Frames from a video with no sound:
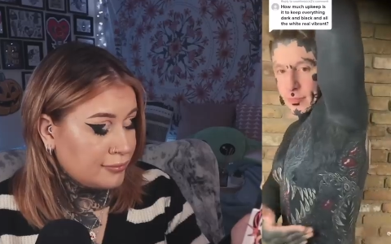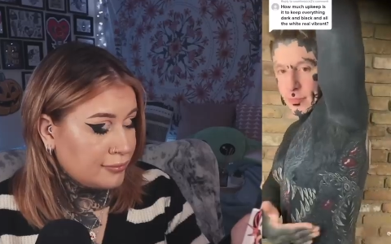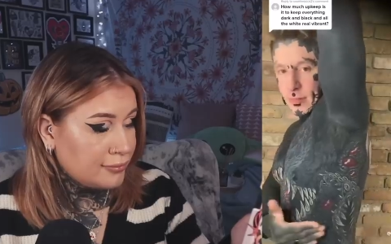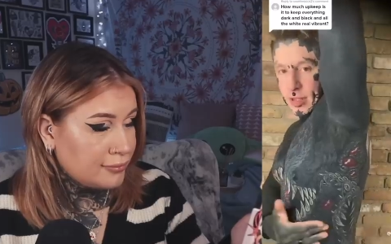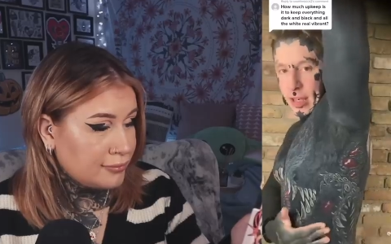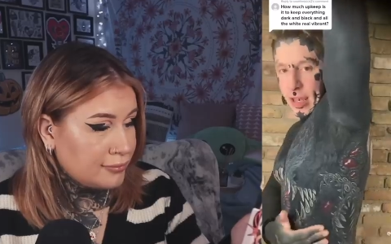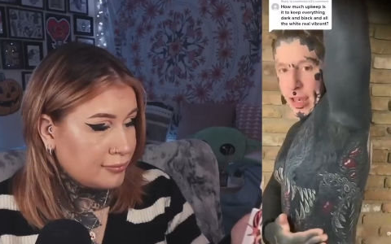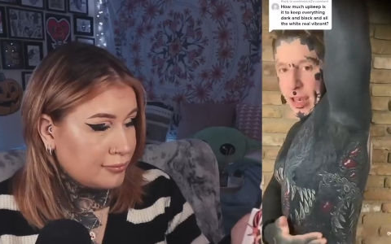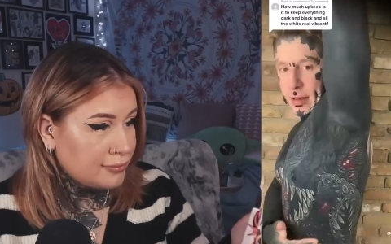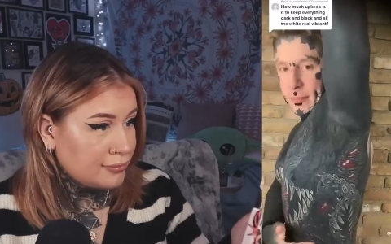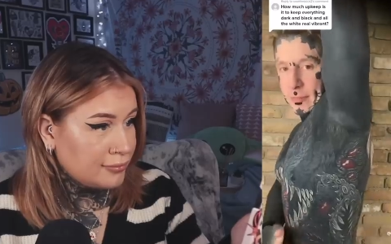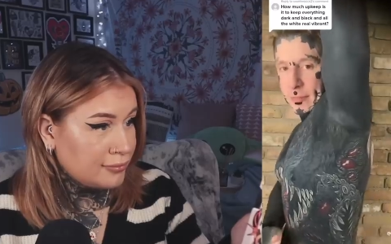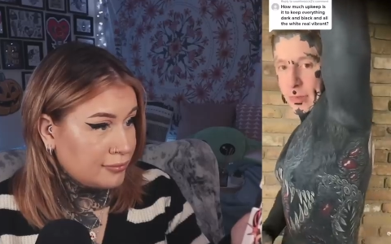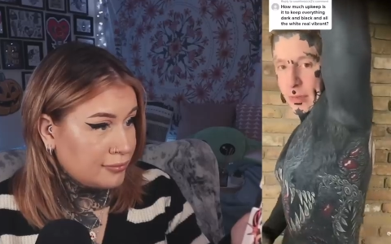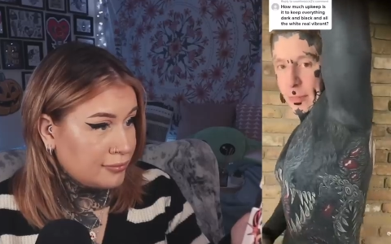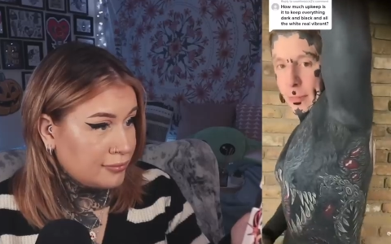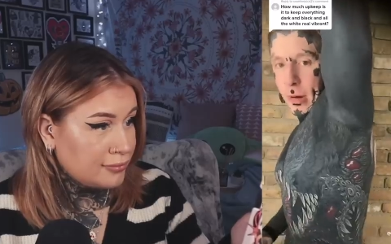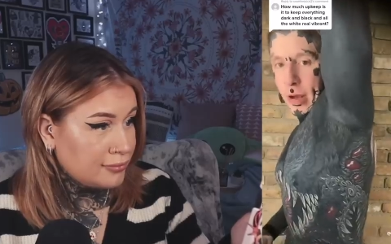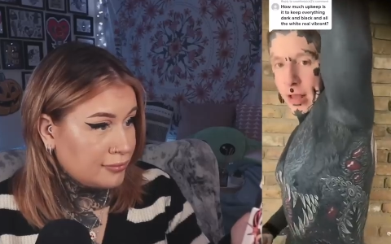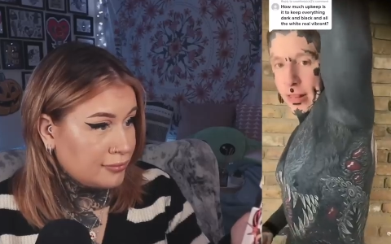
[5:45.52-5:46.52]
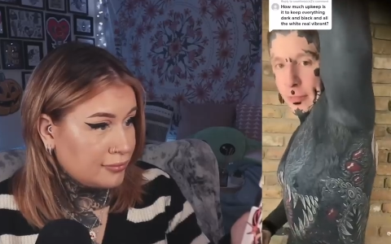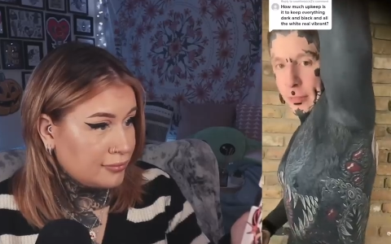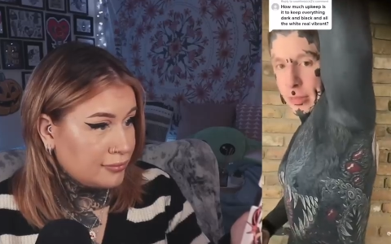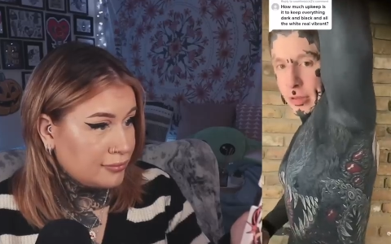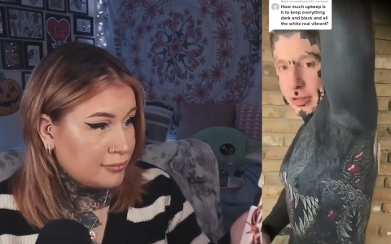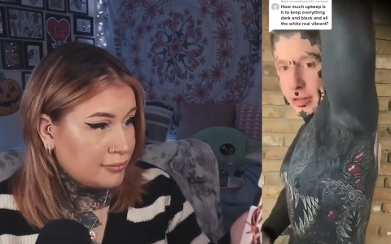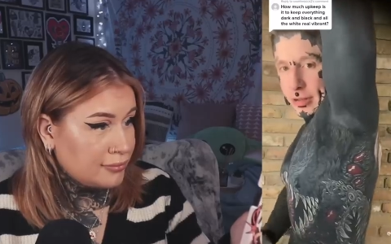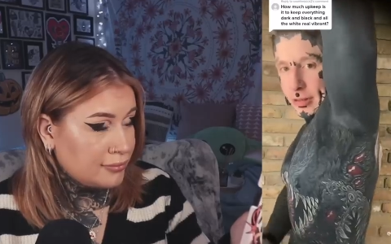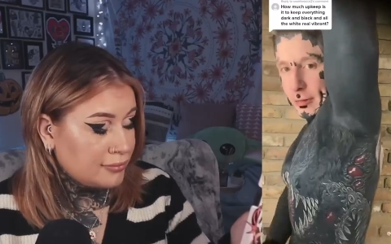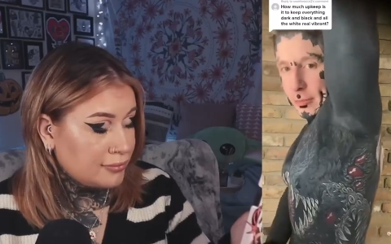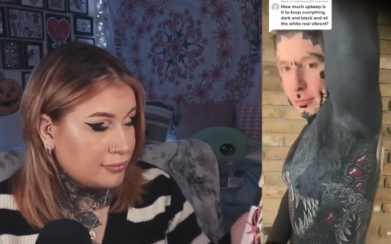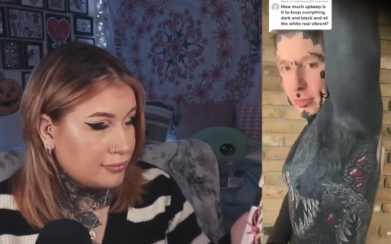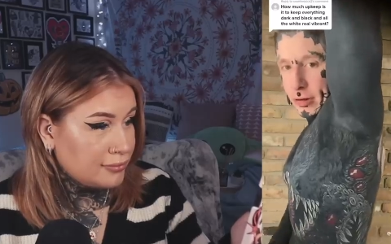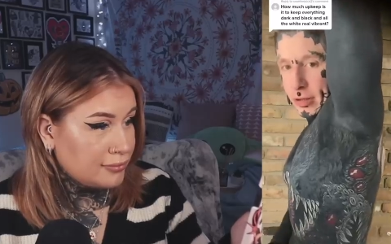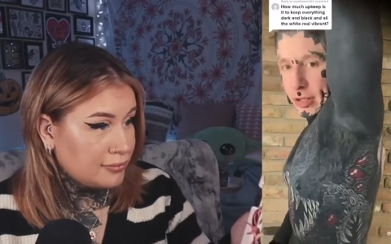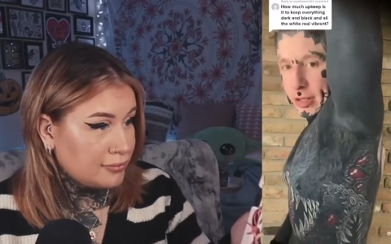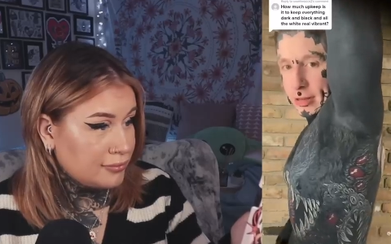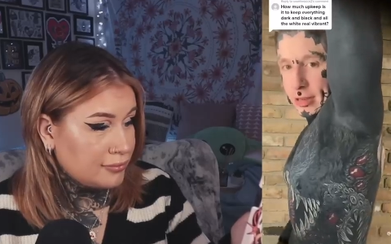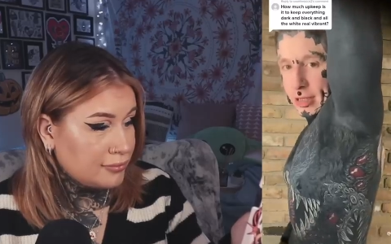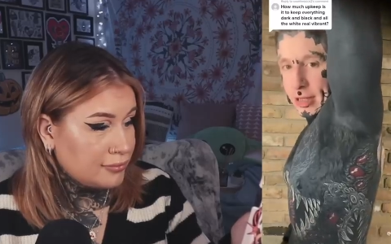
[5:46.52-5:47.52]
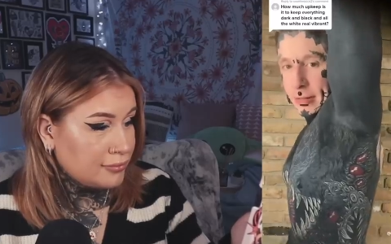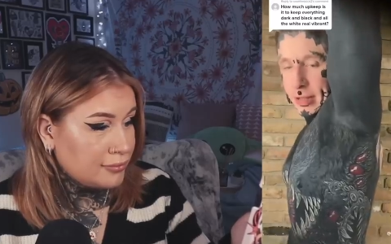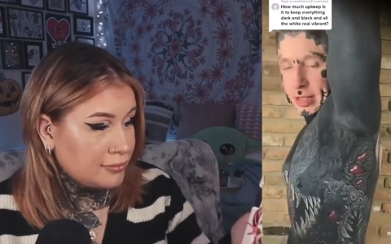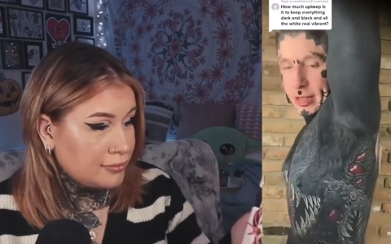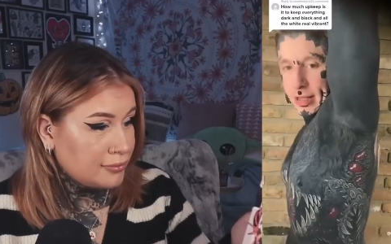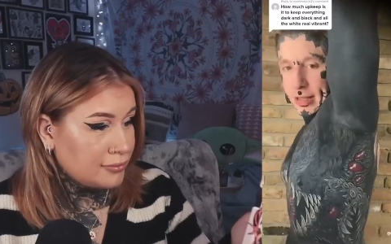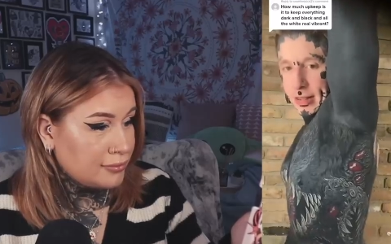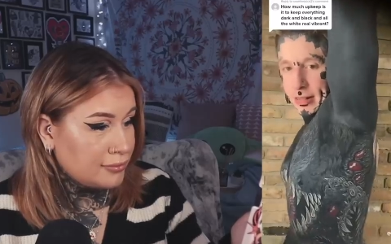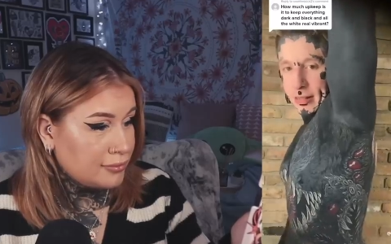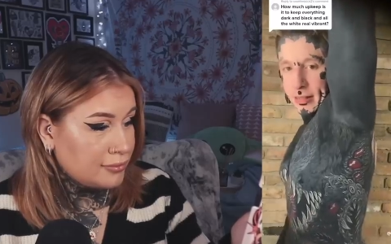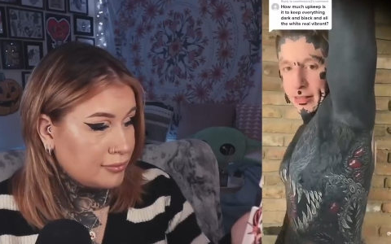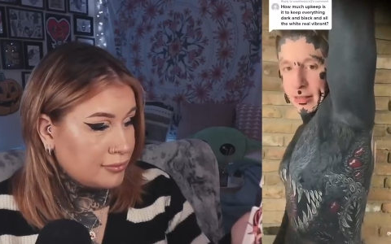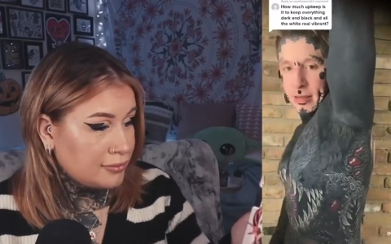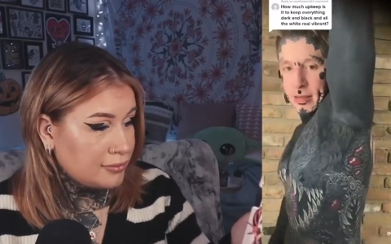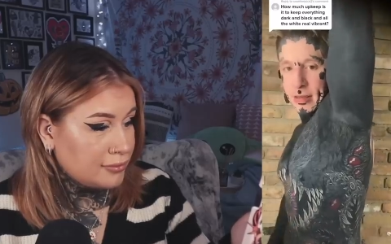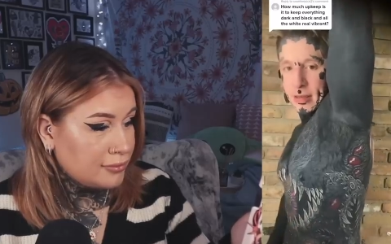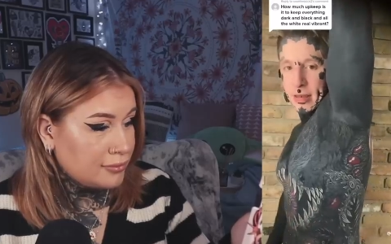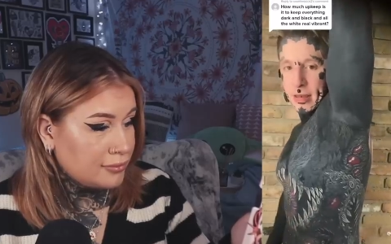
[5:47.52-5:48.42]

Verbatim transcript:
Speaker 1: yeah, the possibilities are pretty limitless,